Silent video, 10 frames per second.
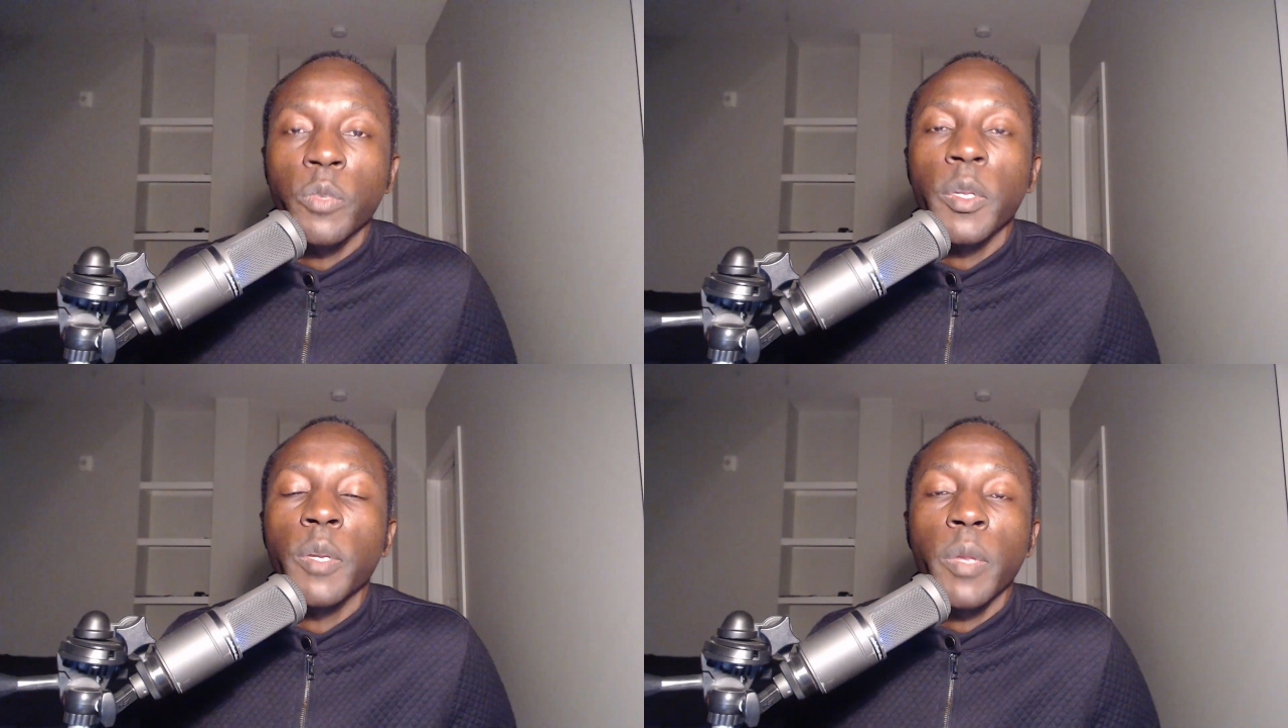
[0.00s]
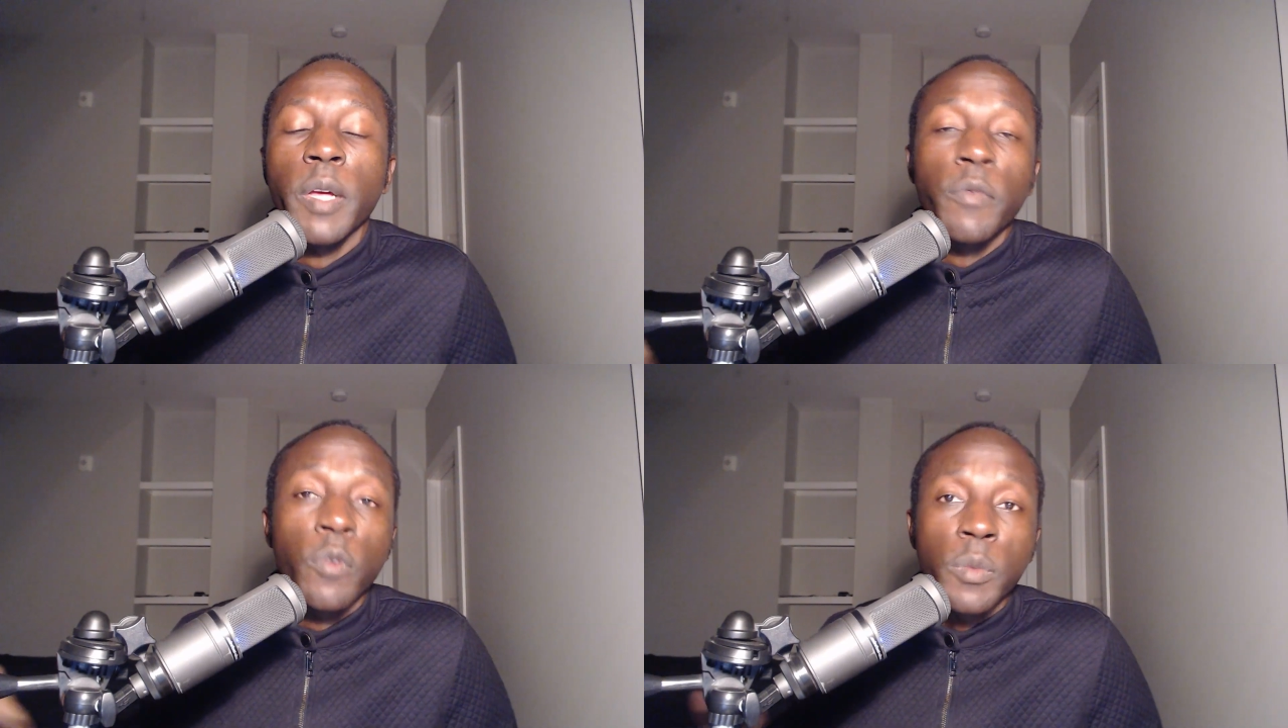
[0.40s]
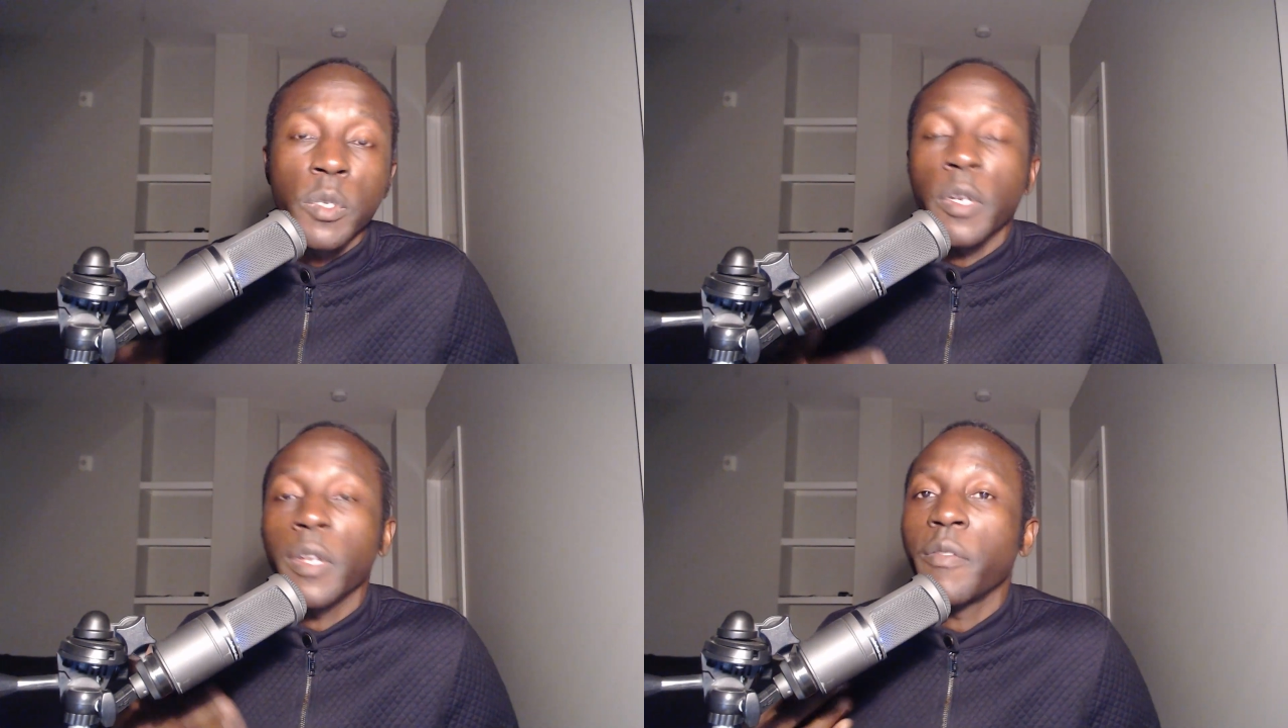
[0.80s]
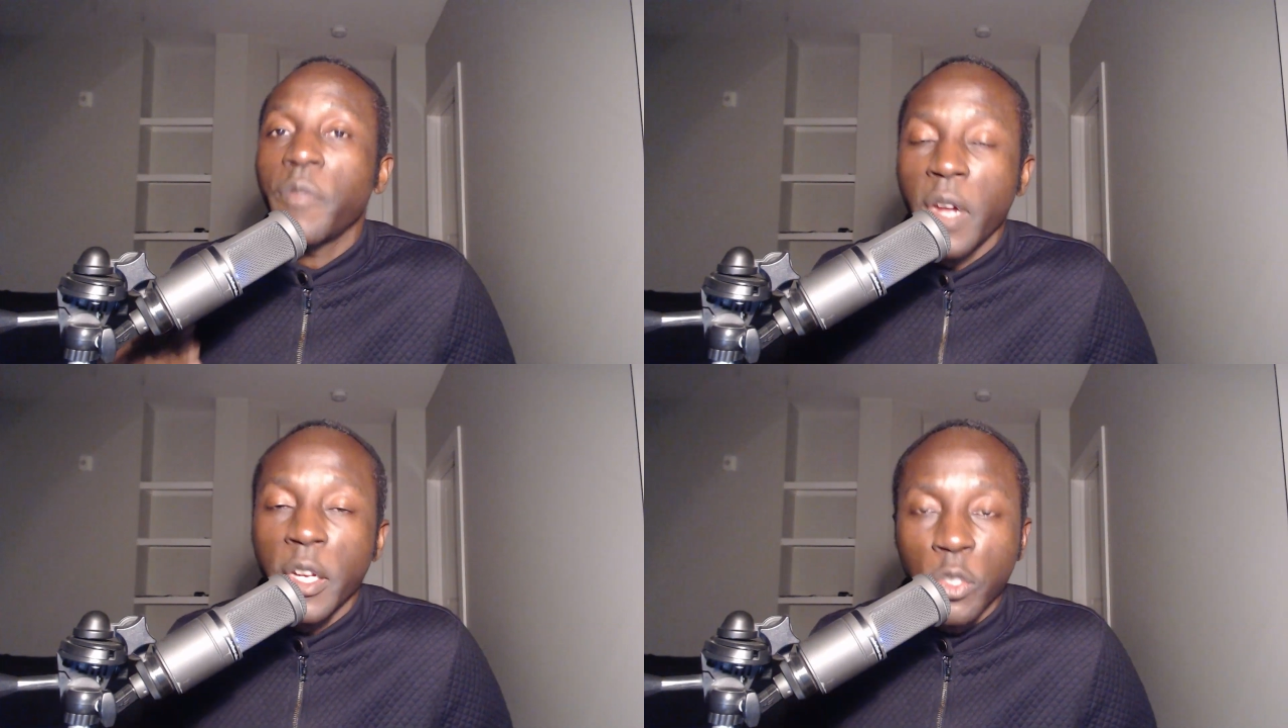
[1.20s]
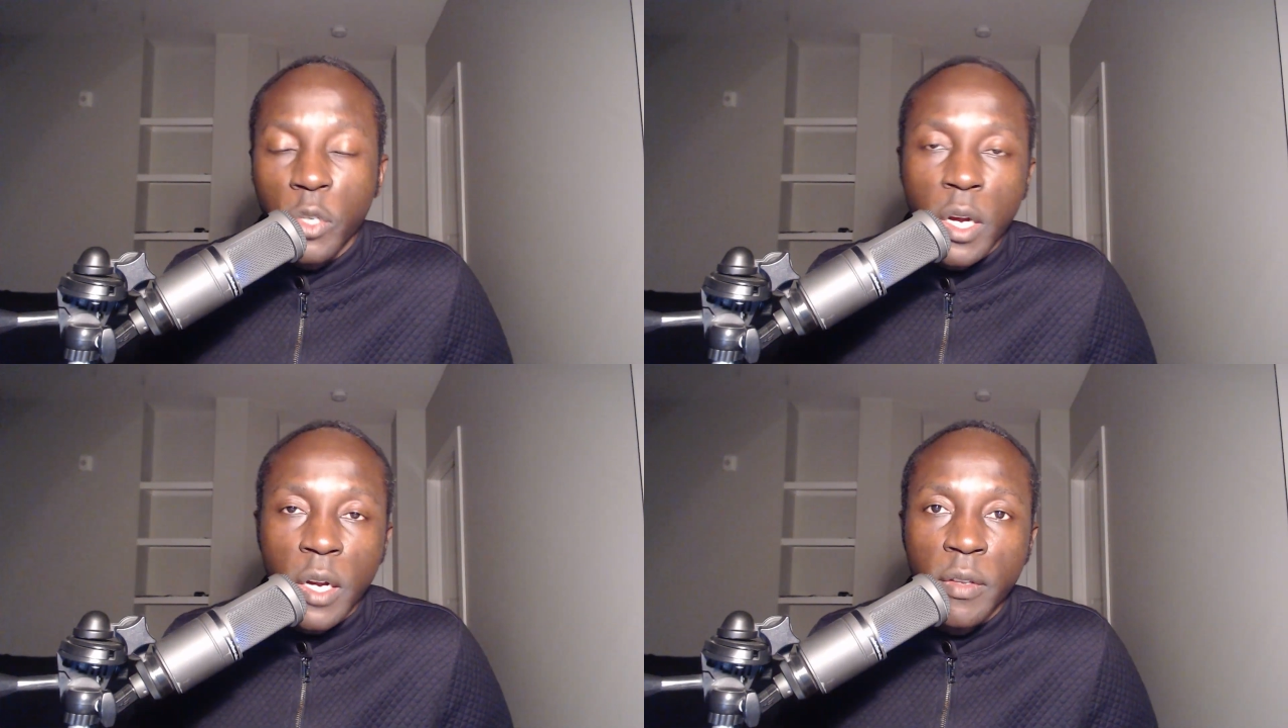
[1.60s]
media platforms are going to find your
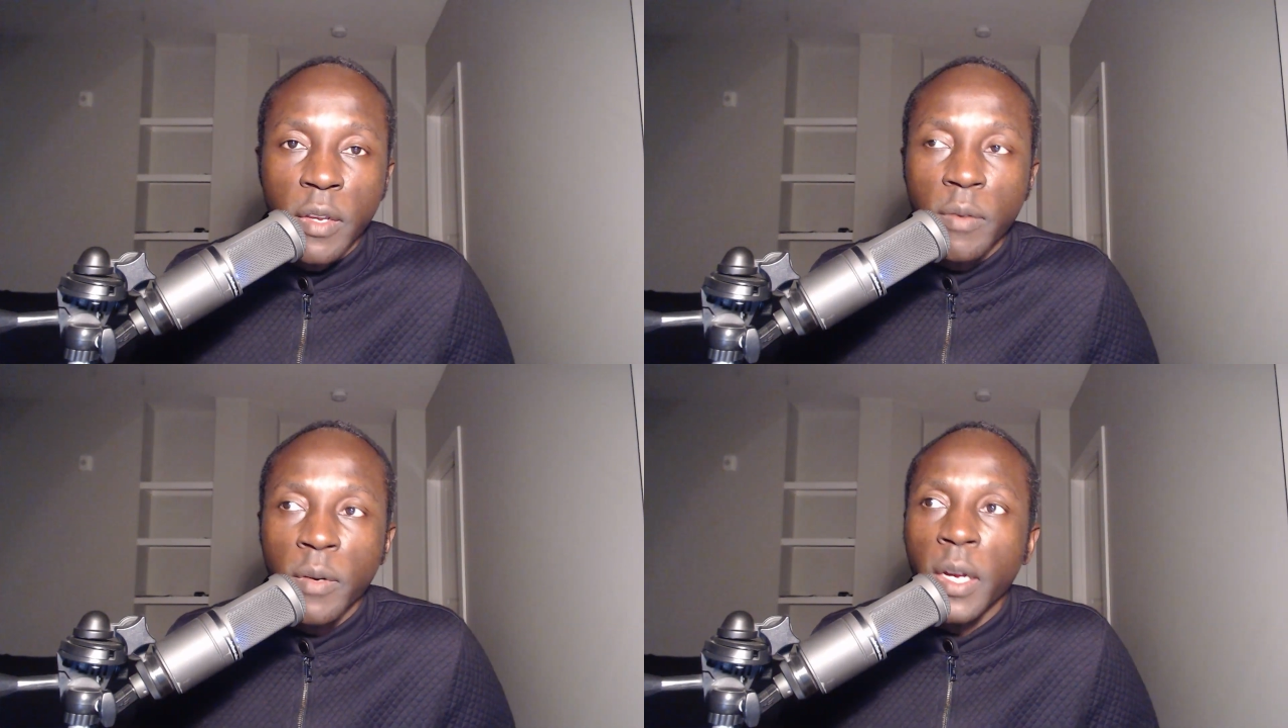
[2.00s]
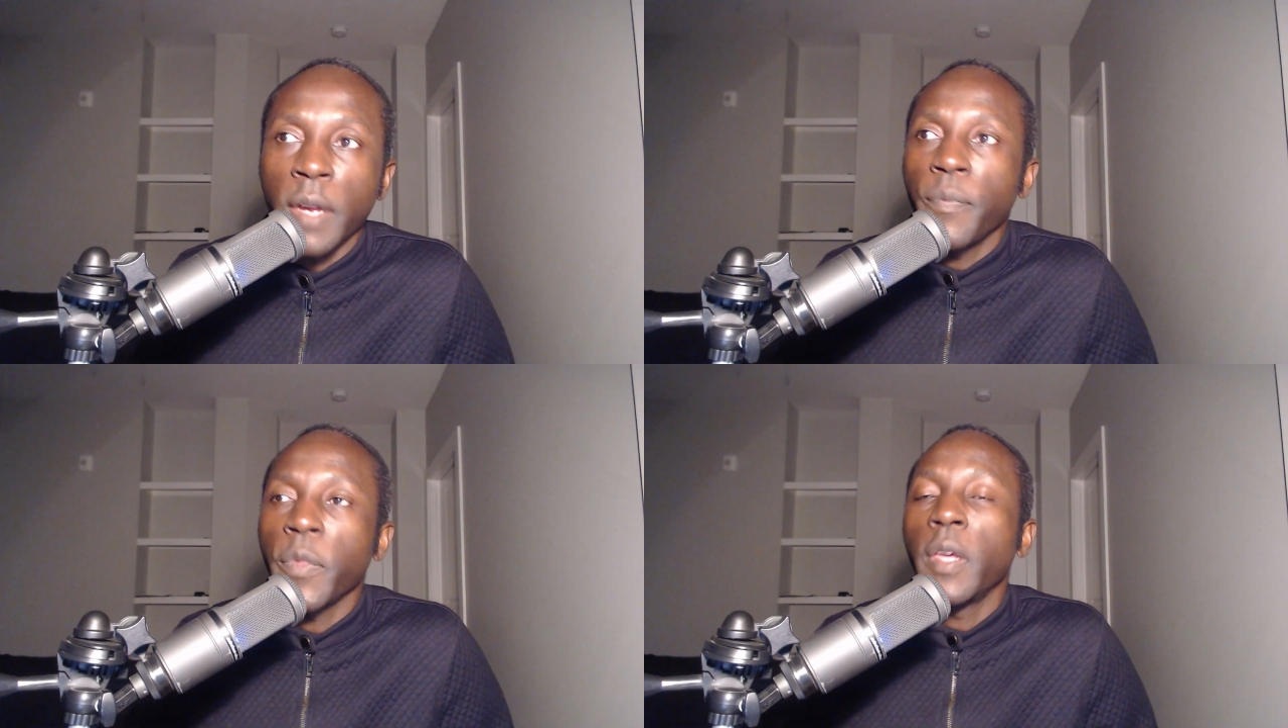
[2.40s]
content, right?